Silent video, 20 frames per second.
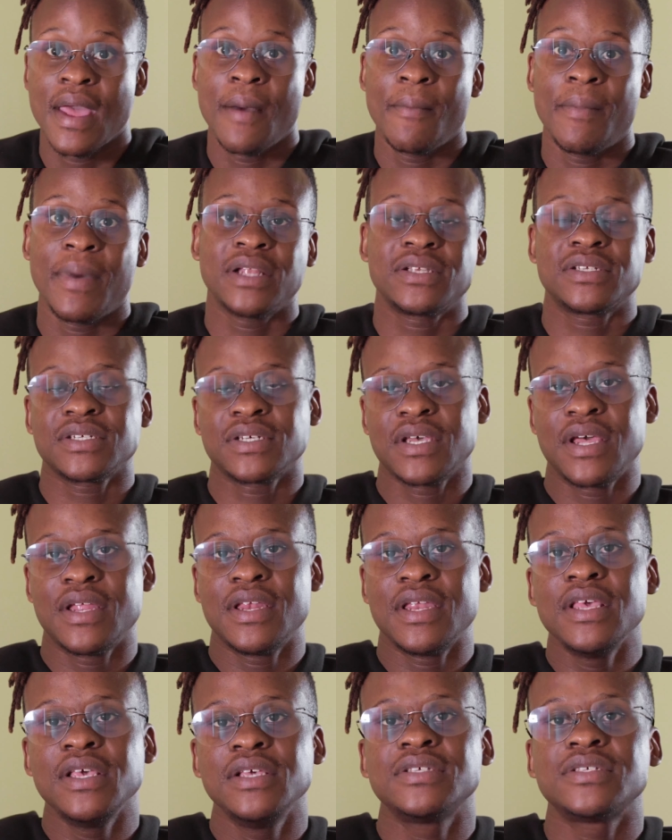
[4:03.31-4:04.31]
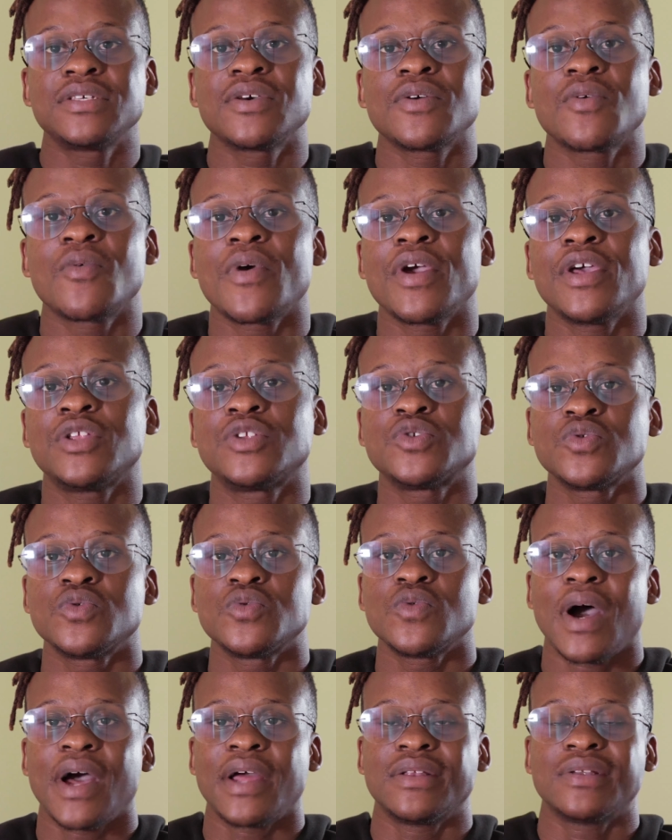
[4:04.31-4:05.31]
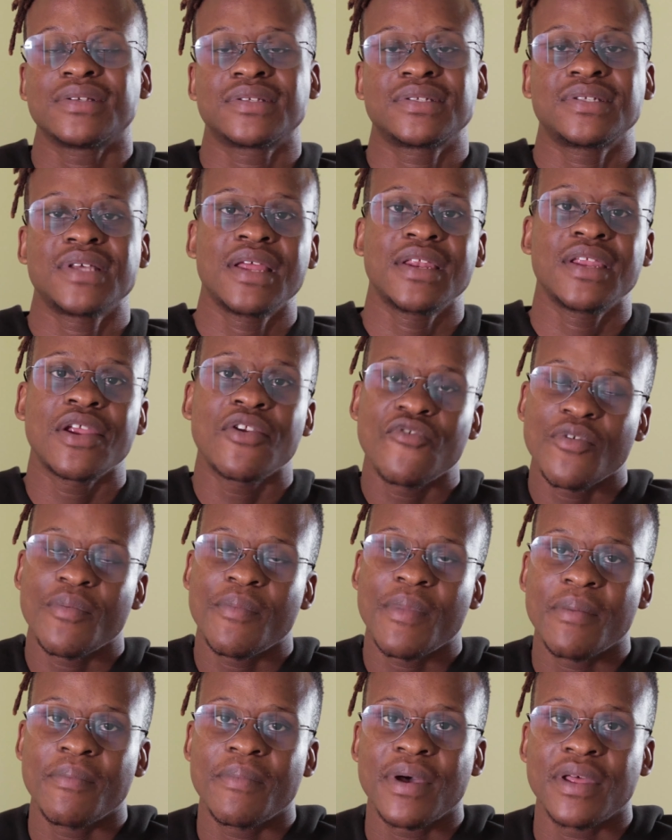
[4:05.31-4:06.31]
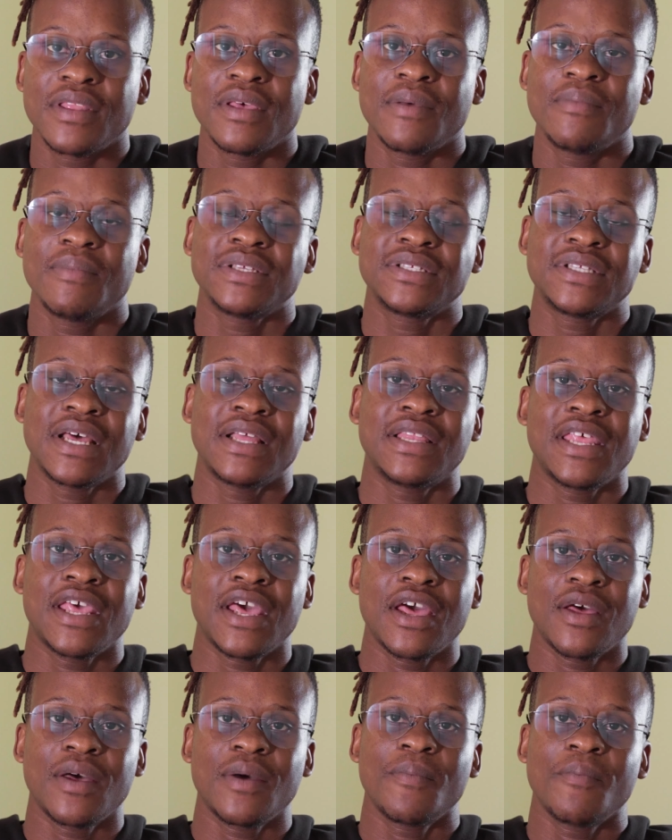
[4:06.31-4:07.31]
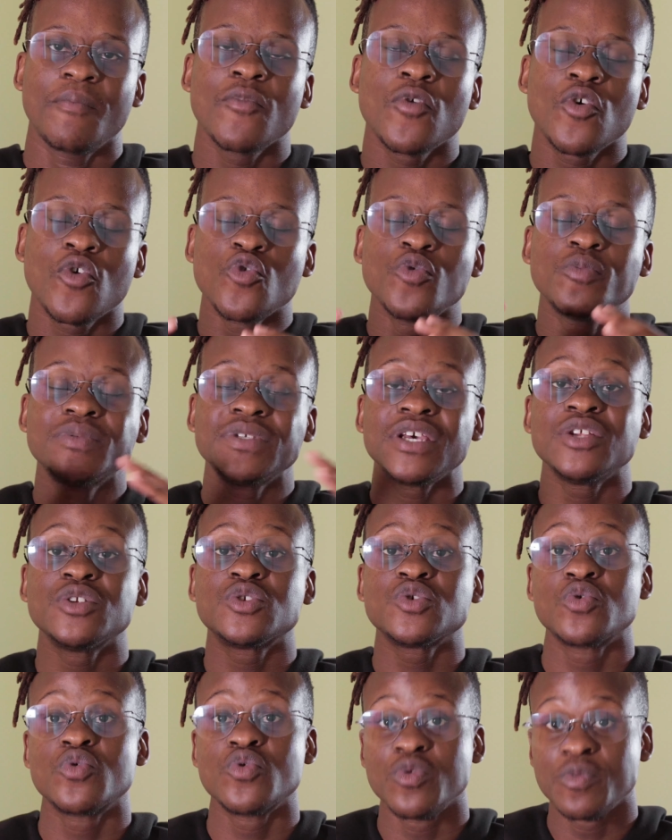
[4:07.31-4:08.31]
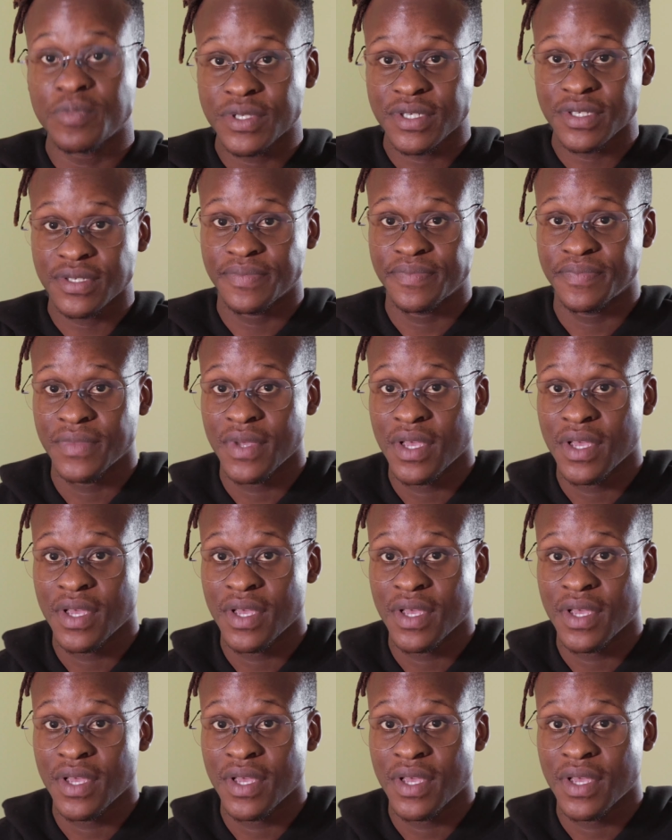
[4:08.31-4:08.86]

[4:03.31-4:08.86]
But an easier way to understand and remember them is that they're grouped into groups.